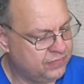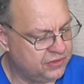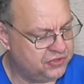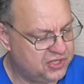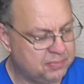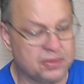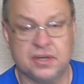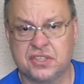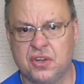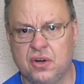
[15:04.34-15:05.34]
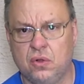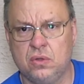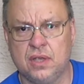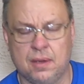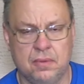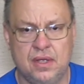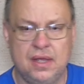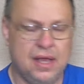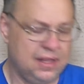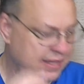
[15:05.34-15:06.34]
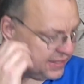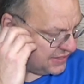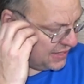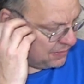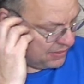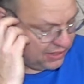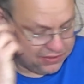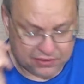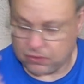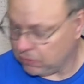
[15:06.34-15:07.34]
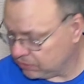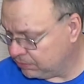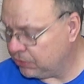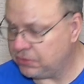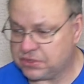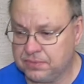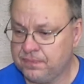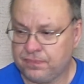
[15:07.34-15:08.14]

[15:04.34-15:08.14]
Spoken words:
zipper is going to hold up. Like I said, on my other old boots,